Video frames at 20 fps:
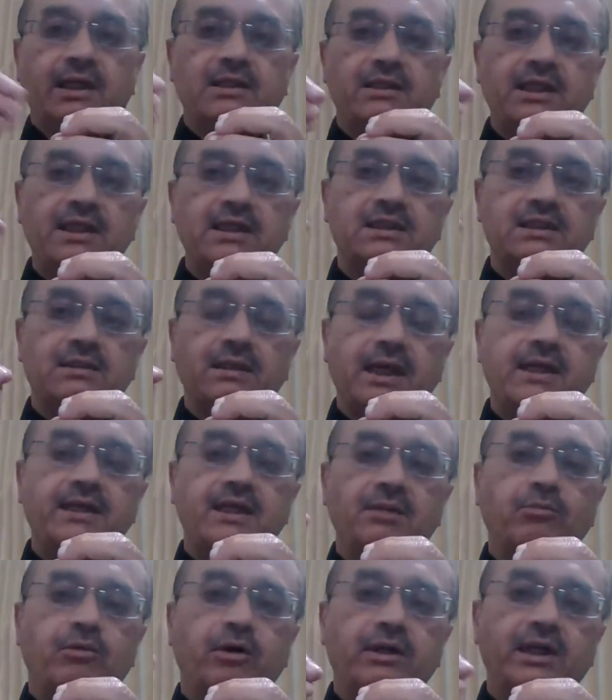And these
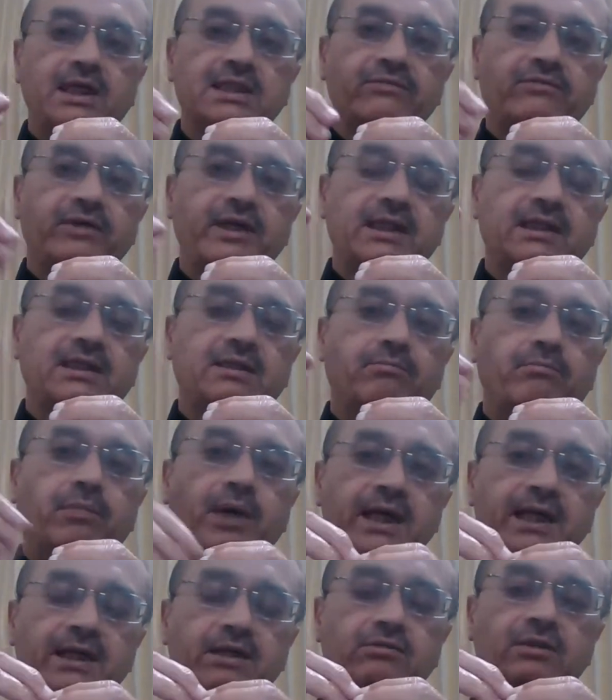antibodies, where they
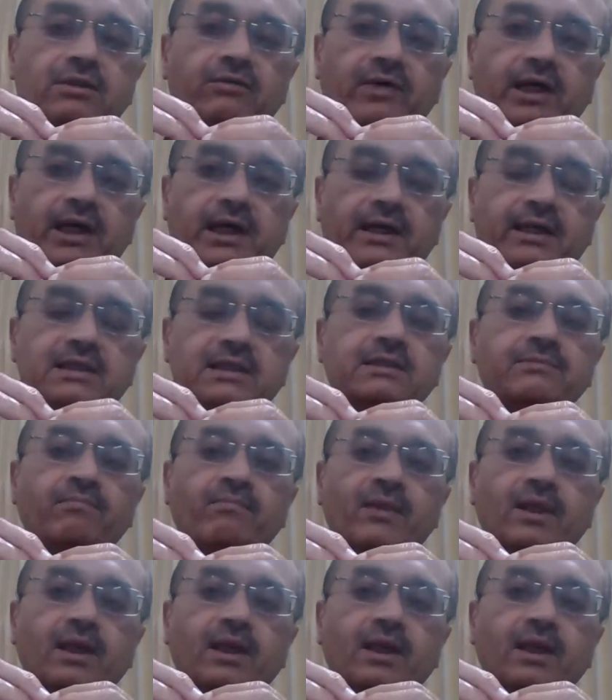bind to the virus